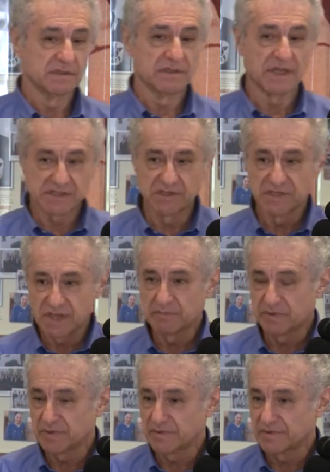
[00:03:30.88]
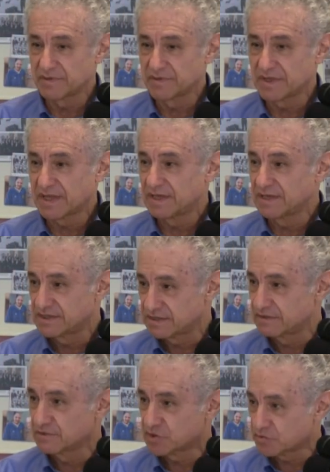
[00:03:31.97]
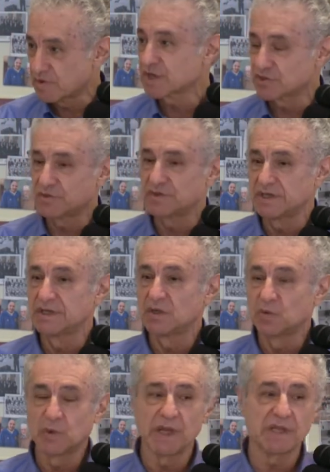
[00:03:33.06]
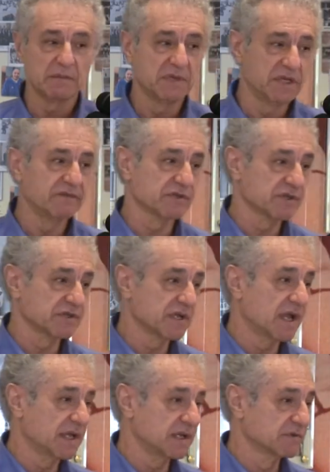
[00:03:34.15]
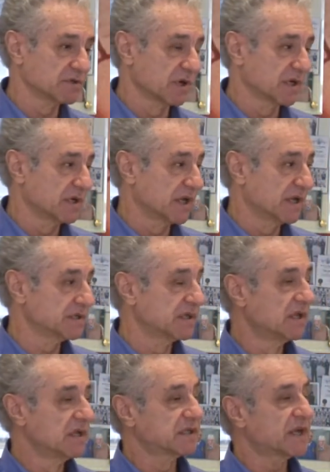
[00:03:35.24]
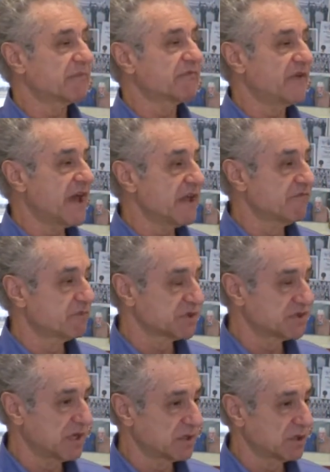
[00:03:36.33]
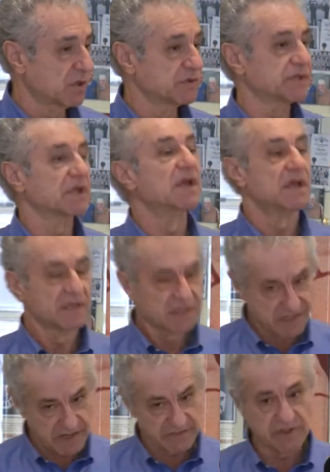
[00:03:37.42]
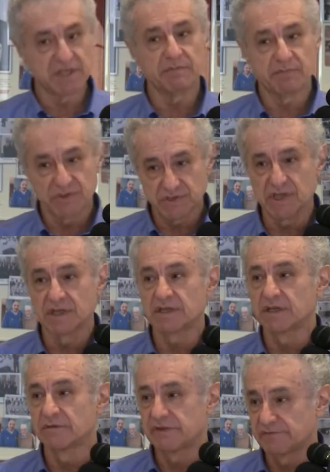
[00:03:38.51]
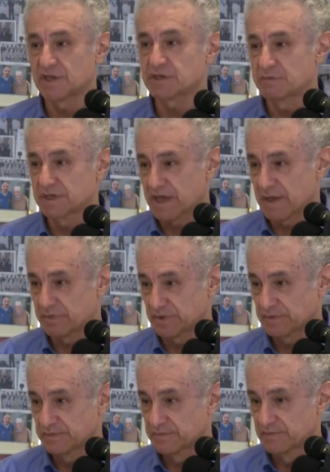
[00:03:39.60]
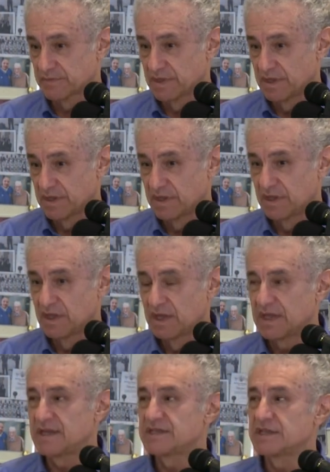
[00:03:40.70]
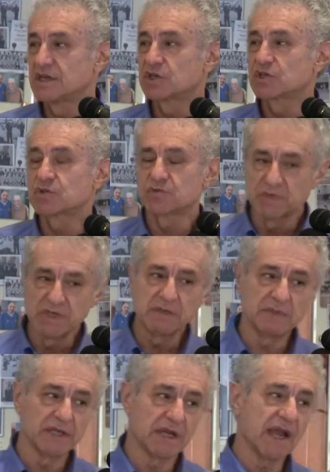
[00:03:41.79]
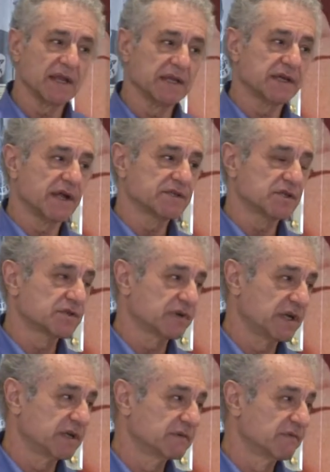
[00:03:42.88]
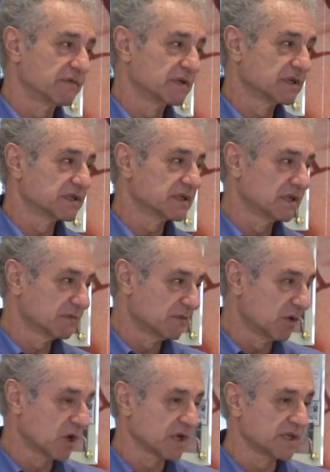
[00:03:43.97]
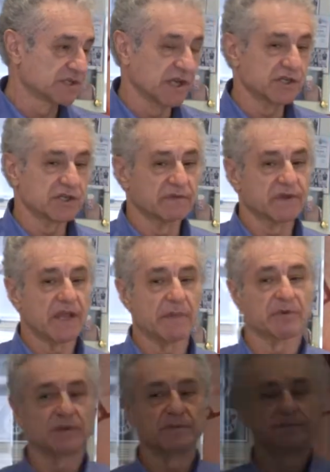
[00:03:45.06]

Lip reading: That's a number that is structured in the way that medieval society was organized. The top 5% owns 70% of investment capital. It is an extremely highly concentrated organization of capital.